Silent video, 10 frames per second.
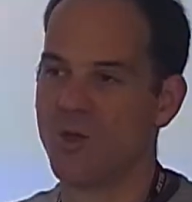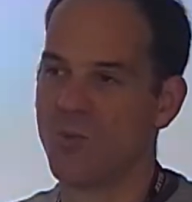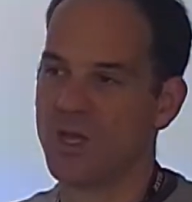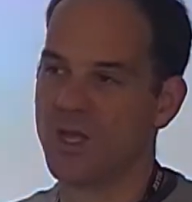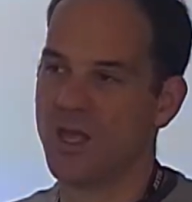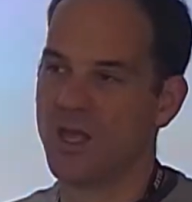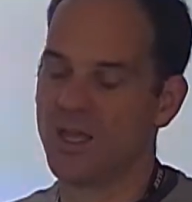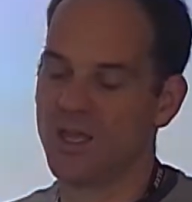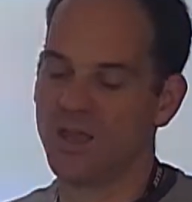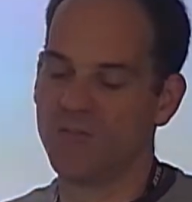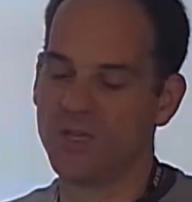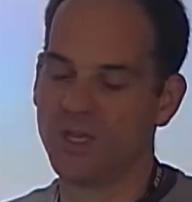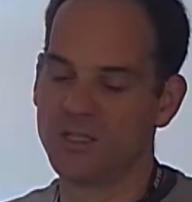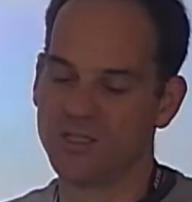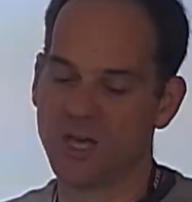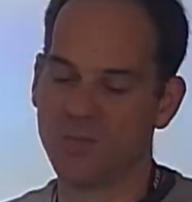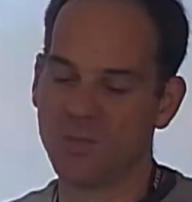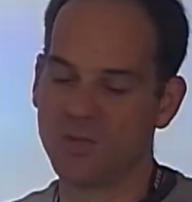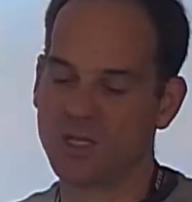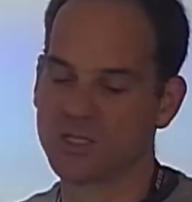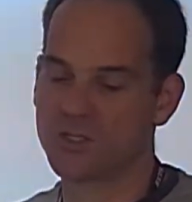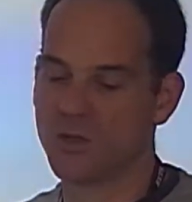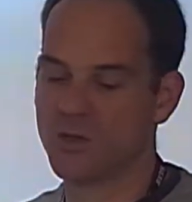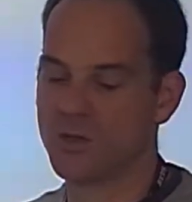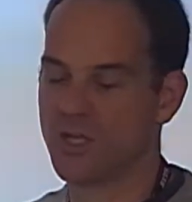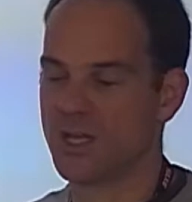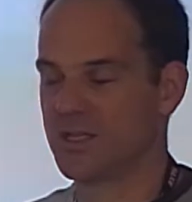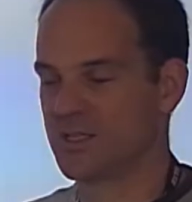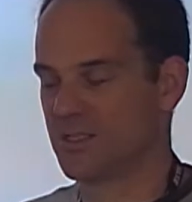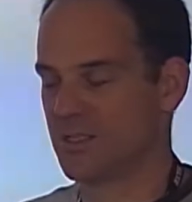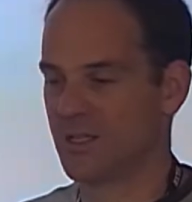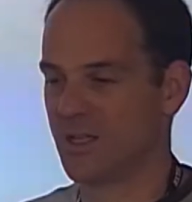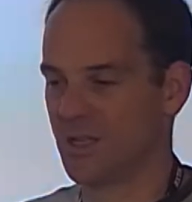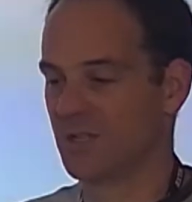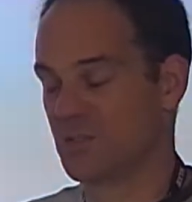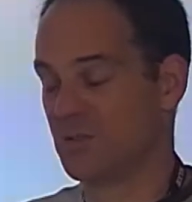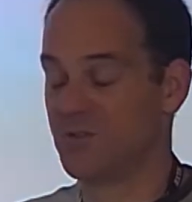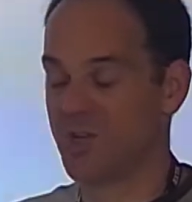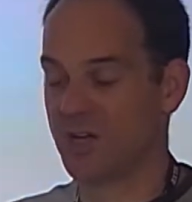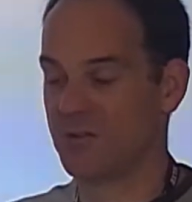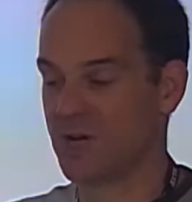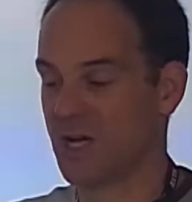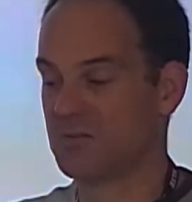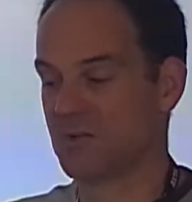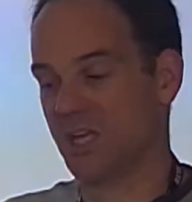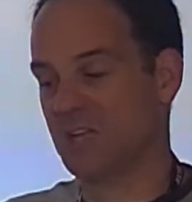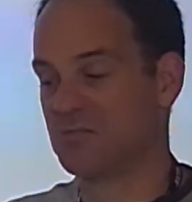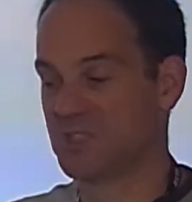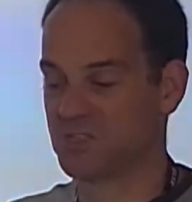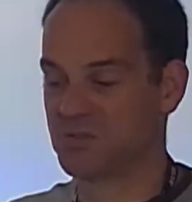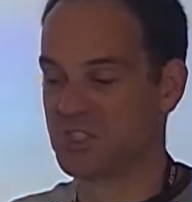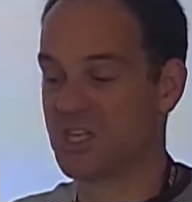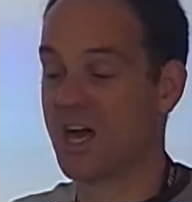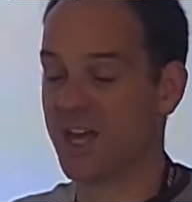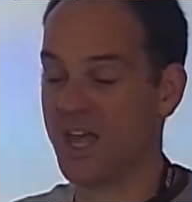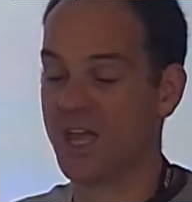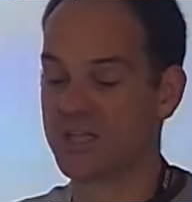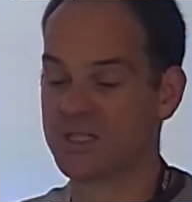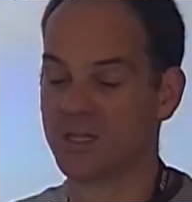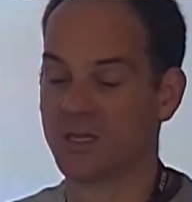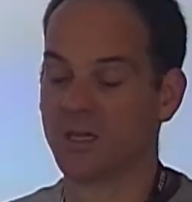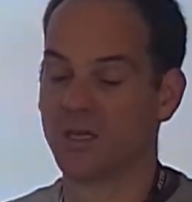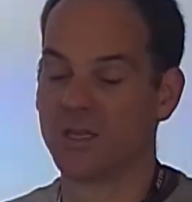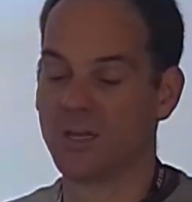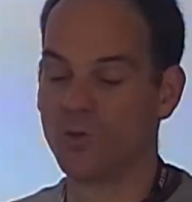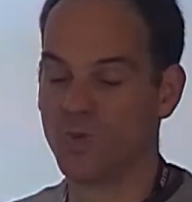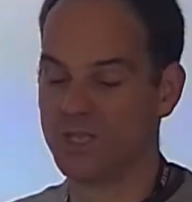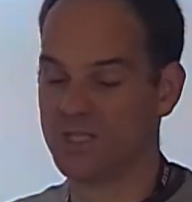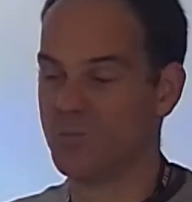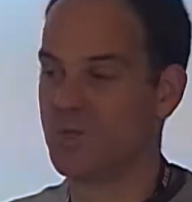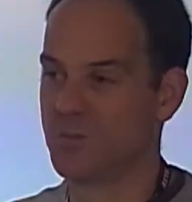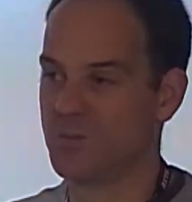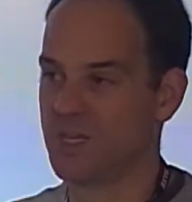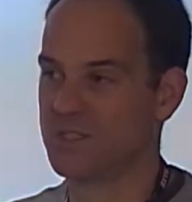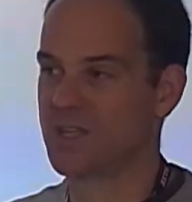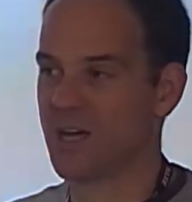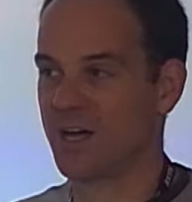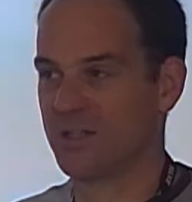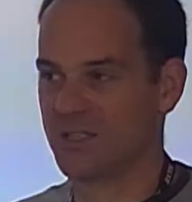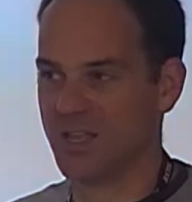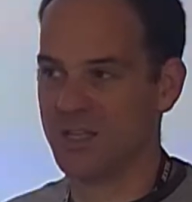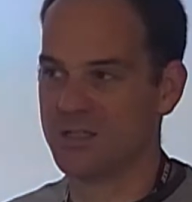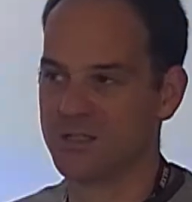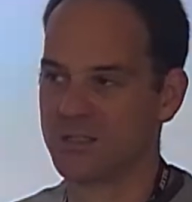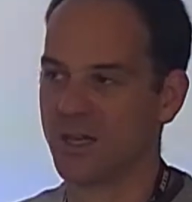But if you need to type up an extern that is, you write int star x, that would be a CPP star to int.